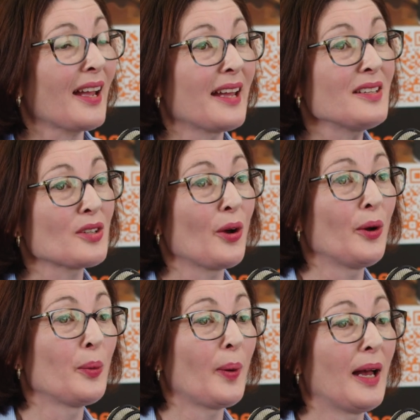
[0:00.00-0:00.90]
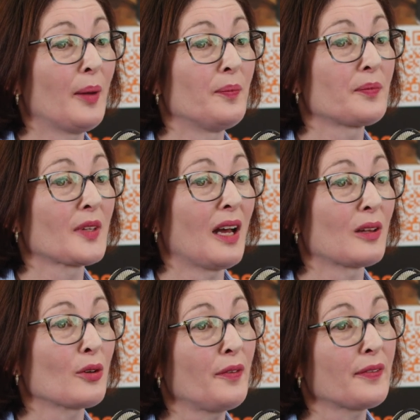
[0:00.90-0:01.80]
Okay. So a
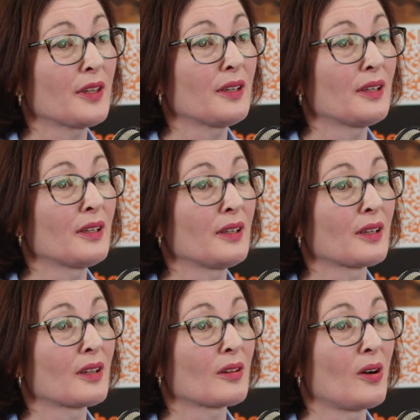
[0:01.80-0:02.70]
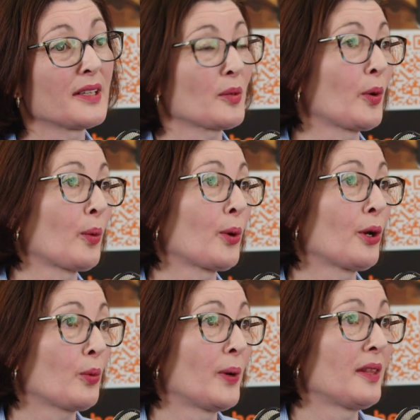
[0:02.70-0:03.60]
lot of the clients that we
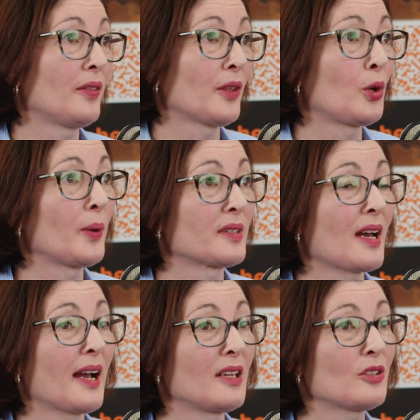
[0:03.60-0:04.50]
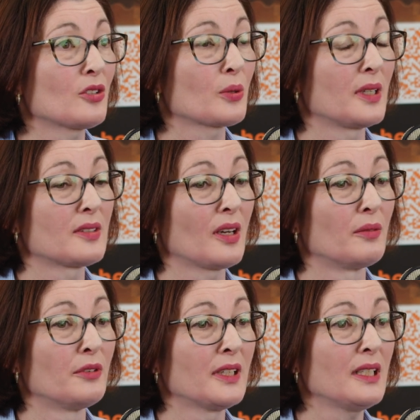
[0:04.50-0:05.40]
work with in the QSR industries are
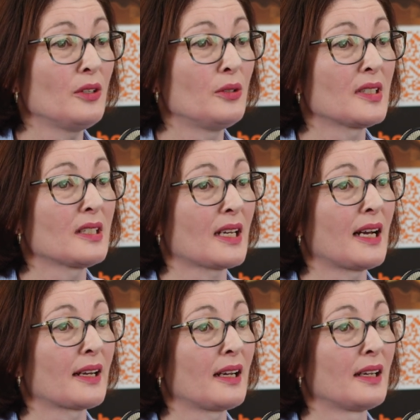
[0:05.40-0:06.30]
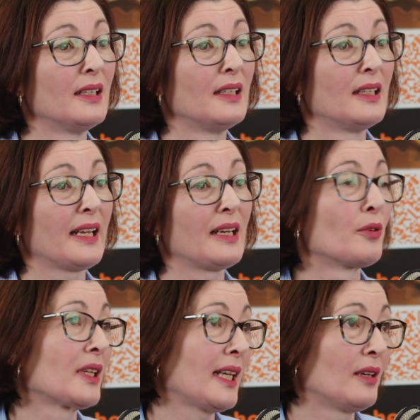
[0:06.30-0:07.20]
really using data in
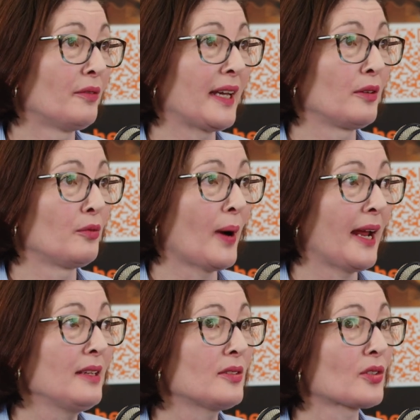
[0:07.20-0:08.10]
really innovative ways.